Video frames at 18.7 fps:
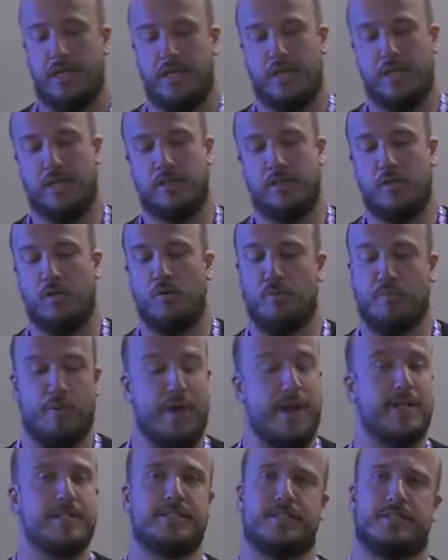and no
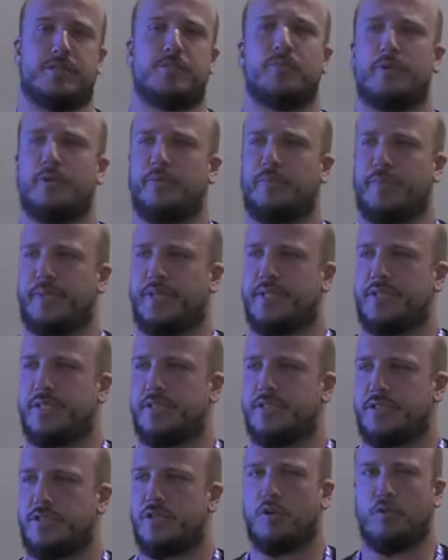brands will
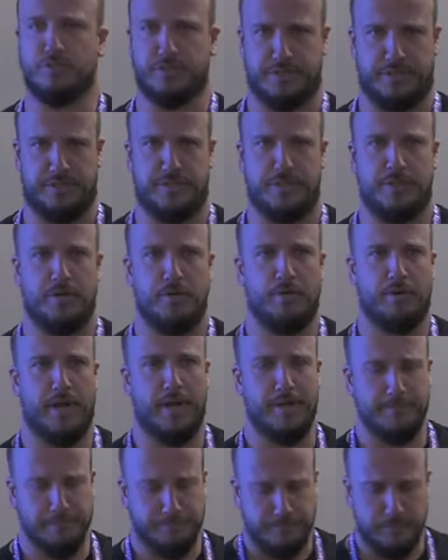be disclosed,
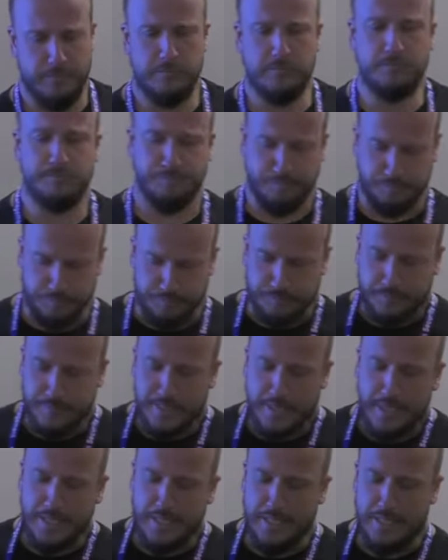okay?
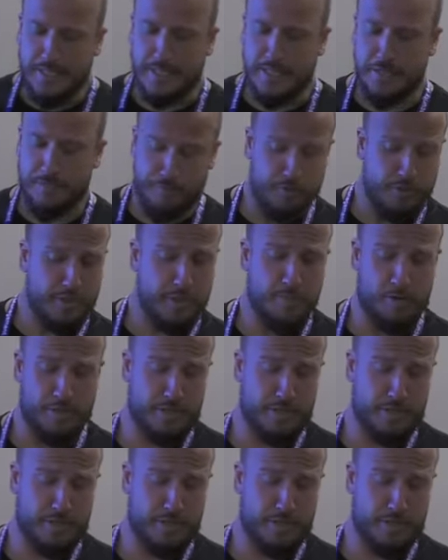Uh, if you need